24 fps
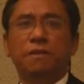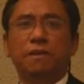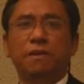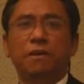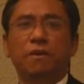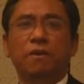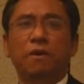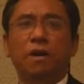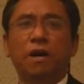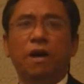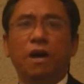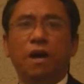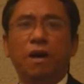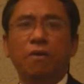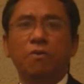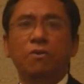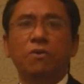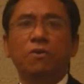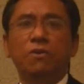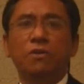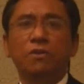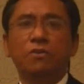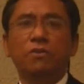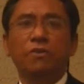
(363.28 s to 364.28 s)

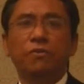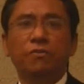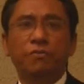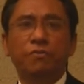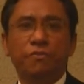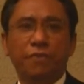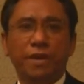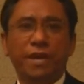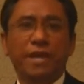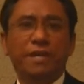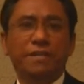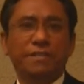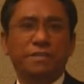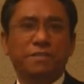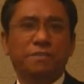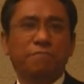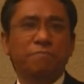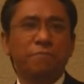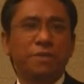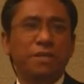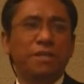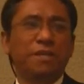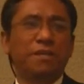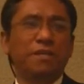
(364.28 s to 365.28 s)
How could your
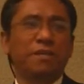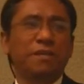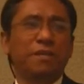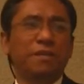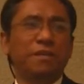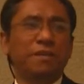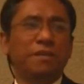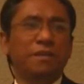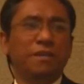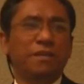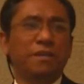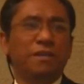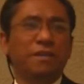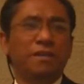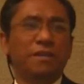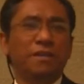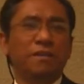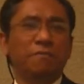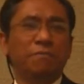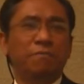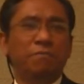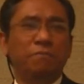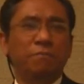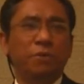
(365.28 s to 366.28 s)
fate be
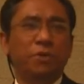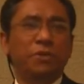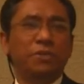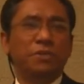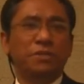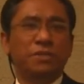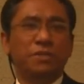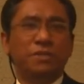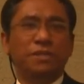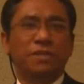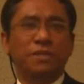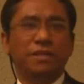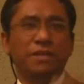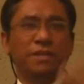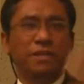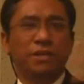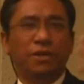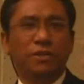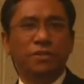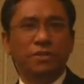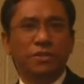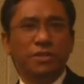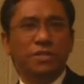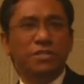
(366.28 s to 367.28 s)
put
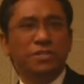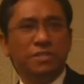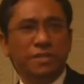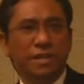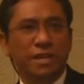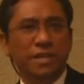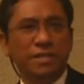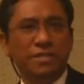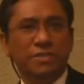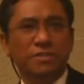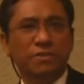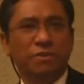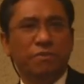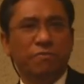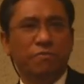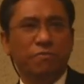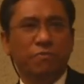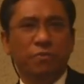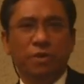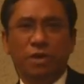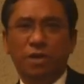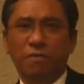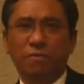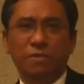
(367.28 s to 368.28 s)
on this test
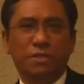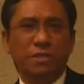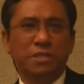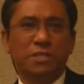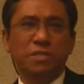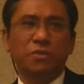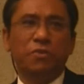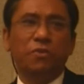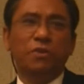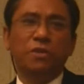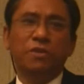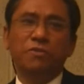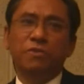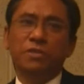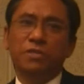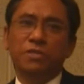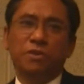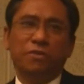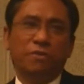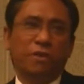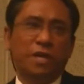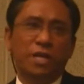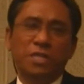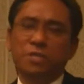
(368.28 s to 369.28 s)
of whatever? This is the only
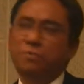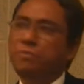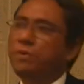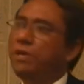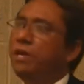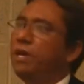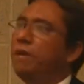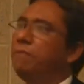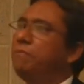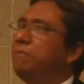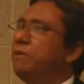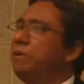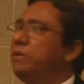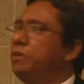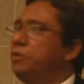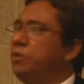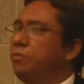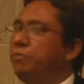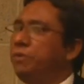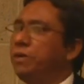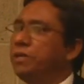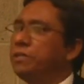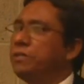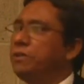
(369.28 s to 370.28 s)
result, SPM,
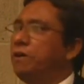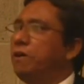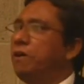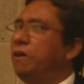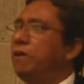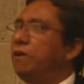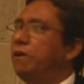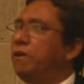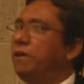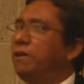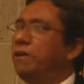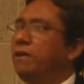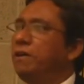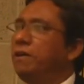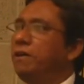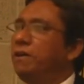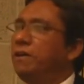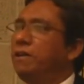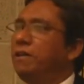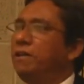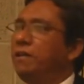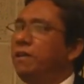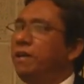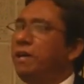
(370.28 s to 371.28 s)
UPSR.
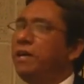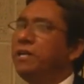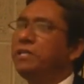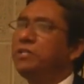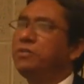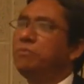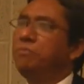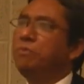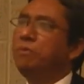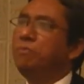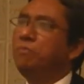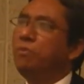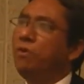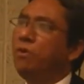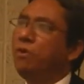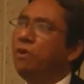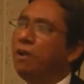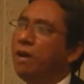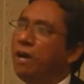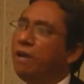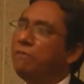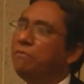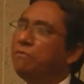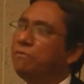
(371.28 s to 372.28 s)
There has to be more
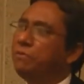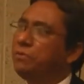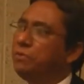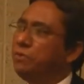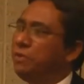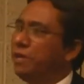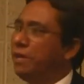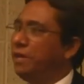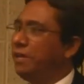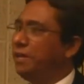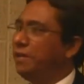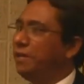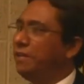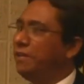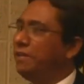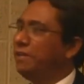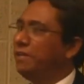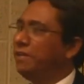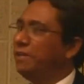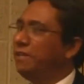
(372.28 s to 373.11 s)
life to that,